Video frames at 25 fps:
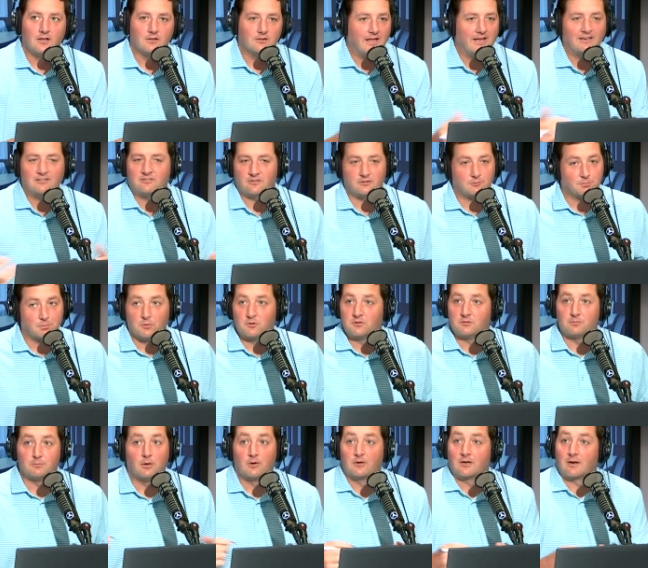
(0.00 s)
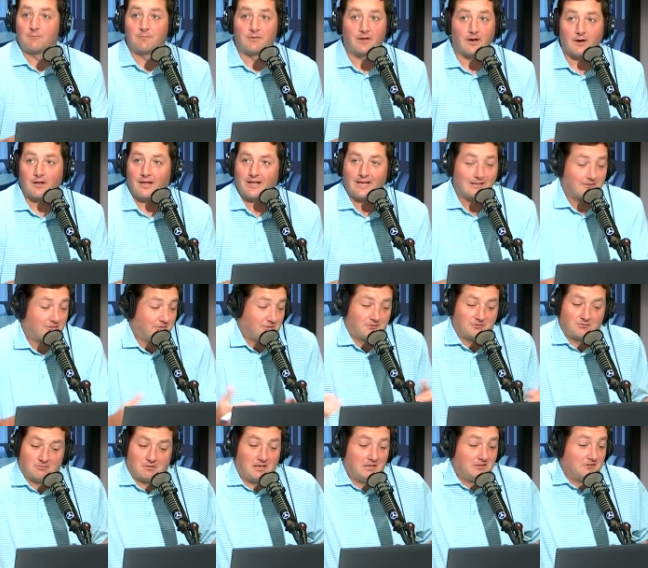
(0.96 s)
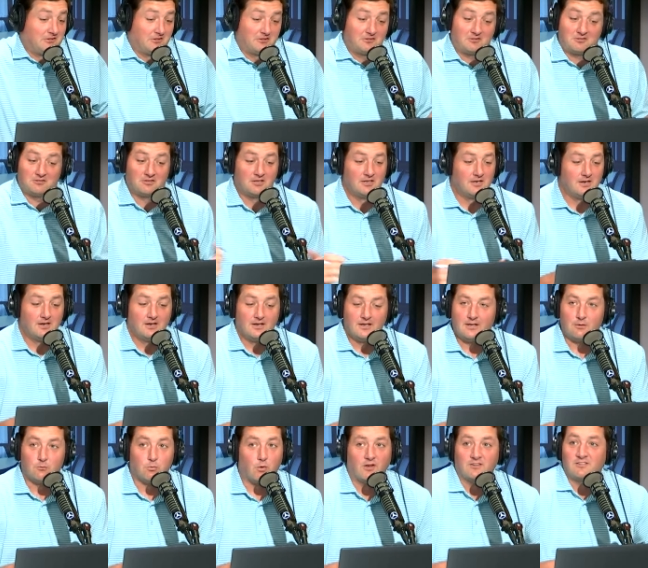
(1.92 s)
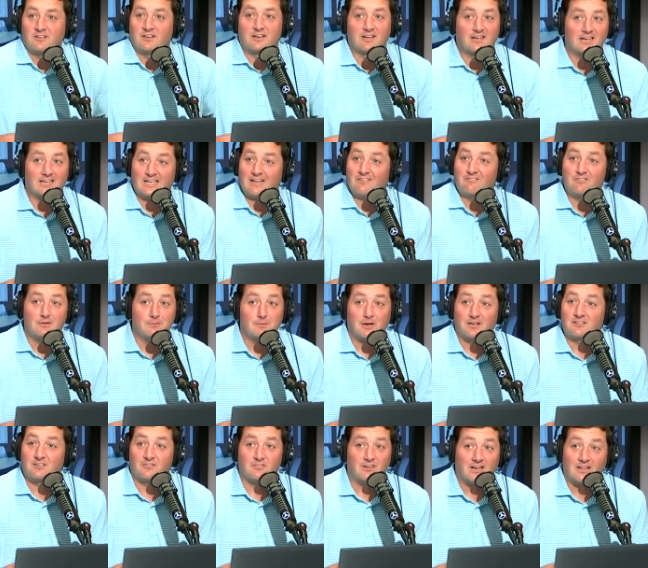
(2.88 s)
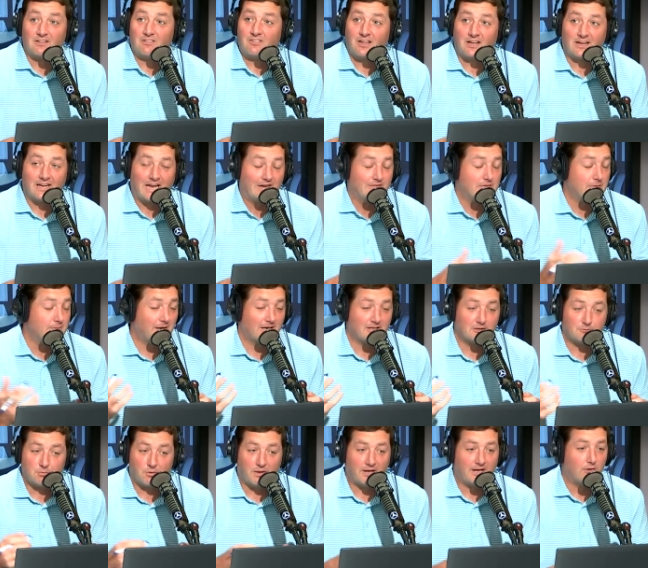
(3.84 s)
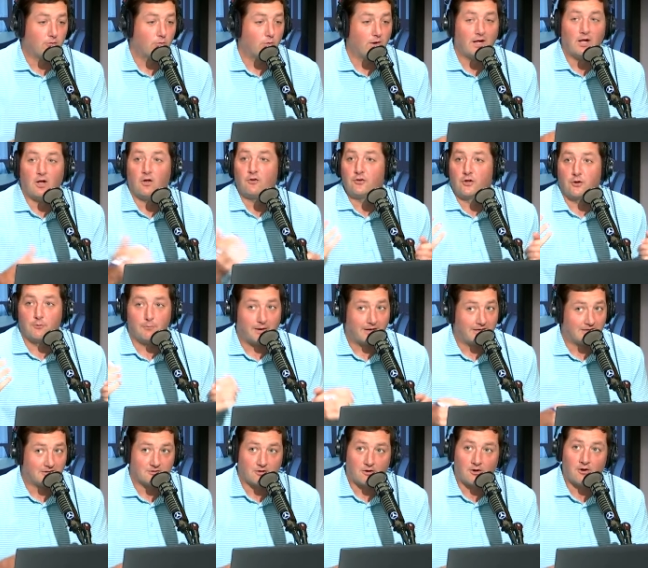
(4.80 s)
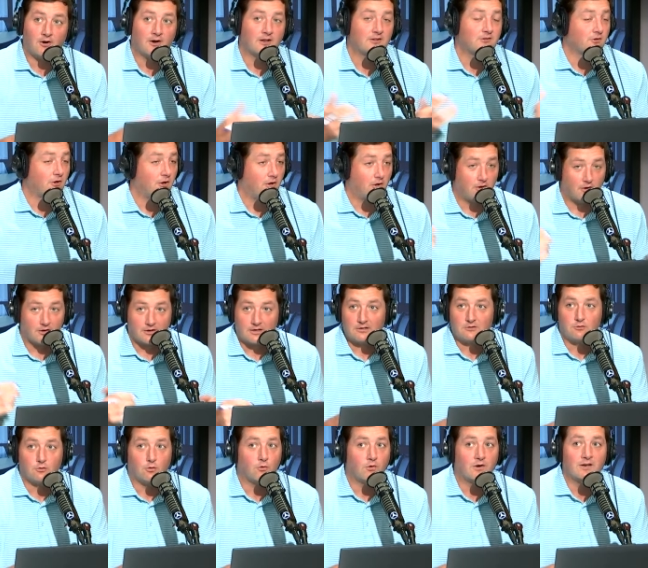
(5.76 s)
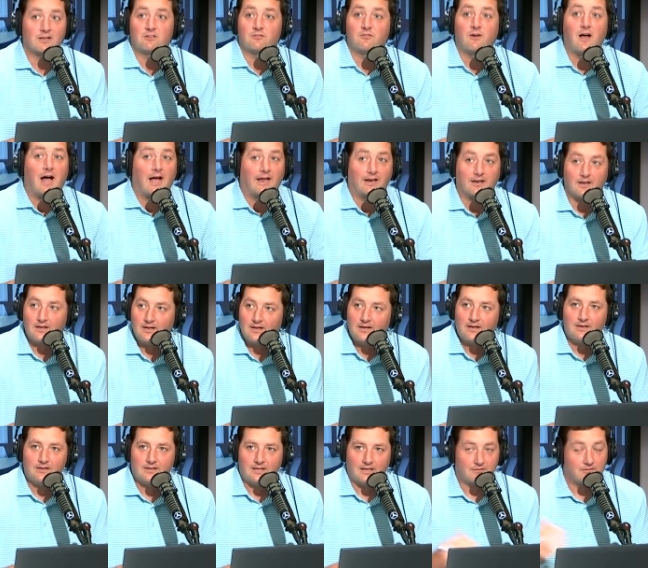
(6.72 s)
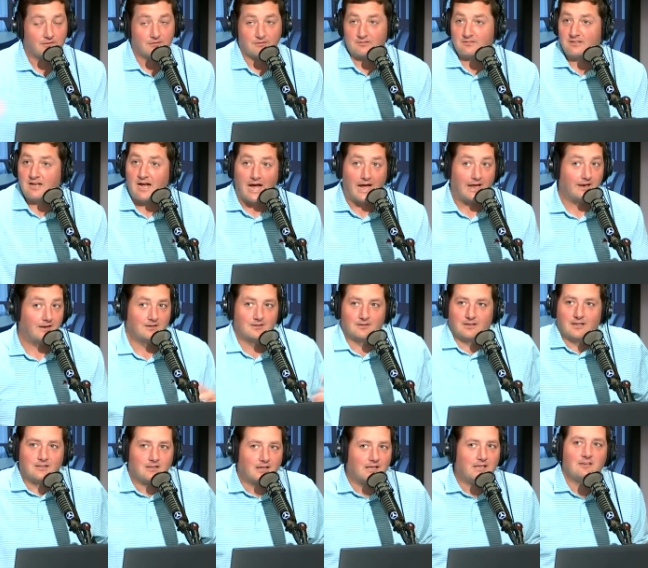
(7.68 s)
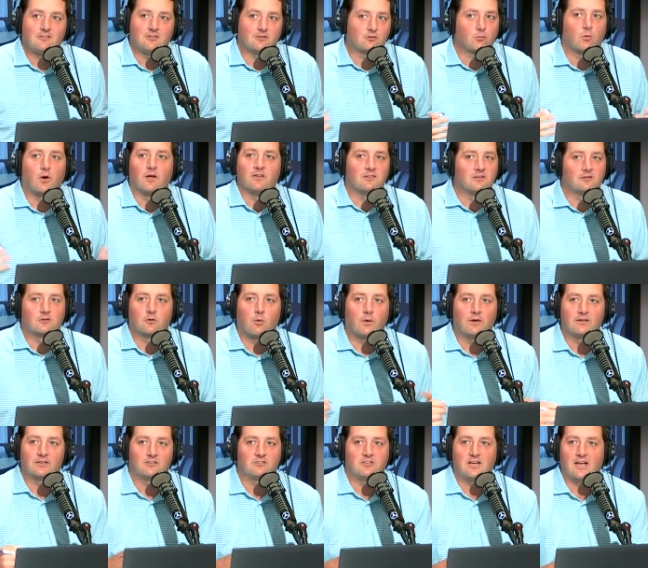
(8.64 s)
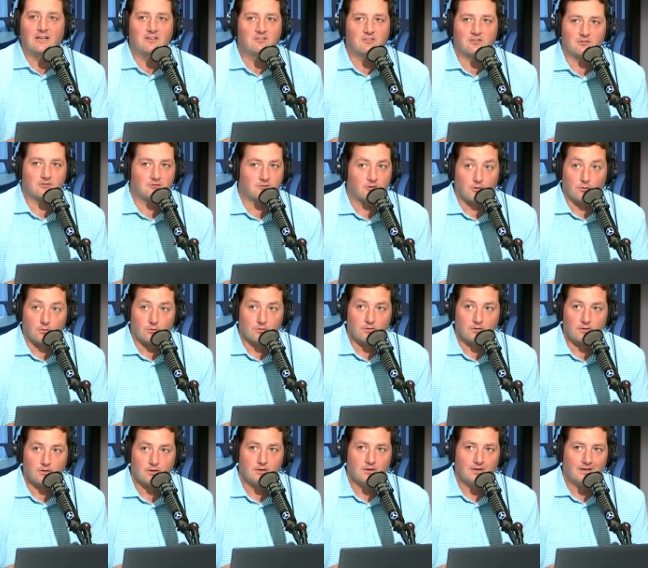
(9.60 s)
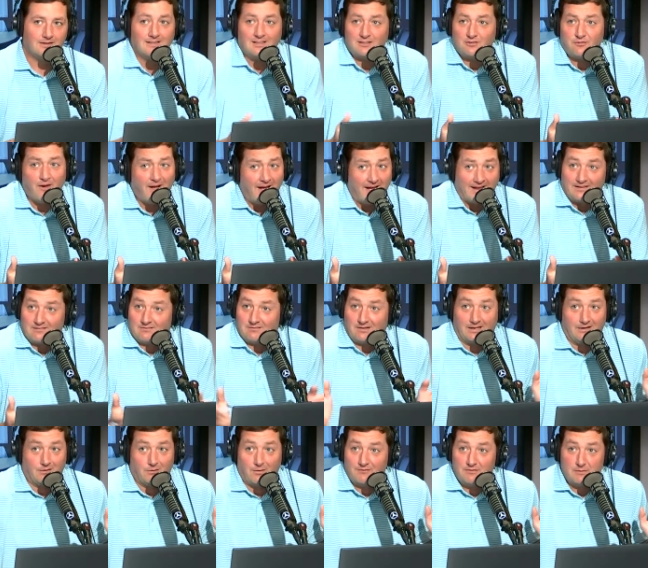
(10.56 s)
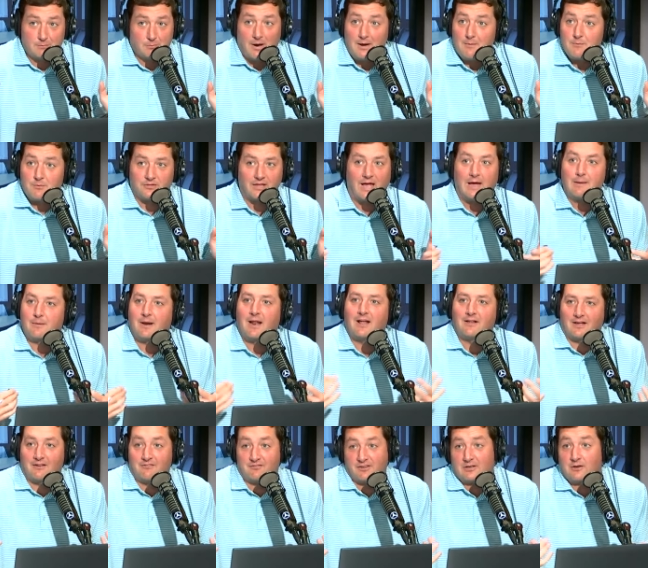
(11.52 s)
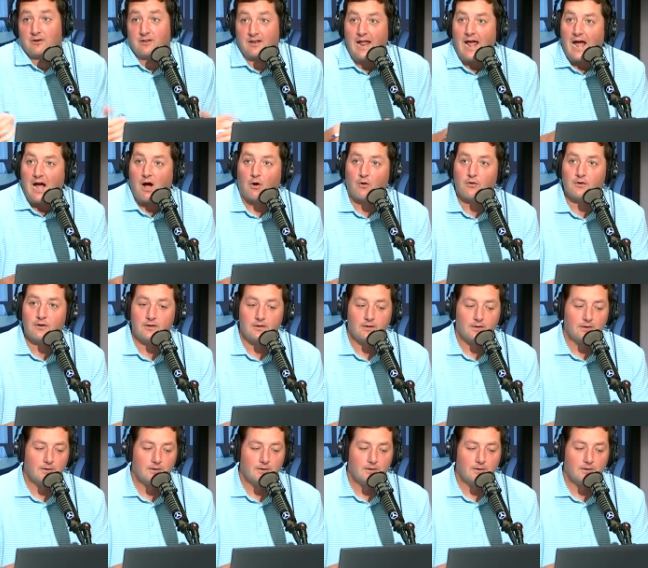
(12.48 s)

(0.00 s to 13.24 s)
Les just blew smoke up there. He wasn't going to give you much of anything. Everybody's playing well. Nobody's hurt. It's all hunky-dory. It's fine. Even if it's not, he just wasn't going to change his tune. And that's fine. I don't have any problem with that, but I figured it out.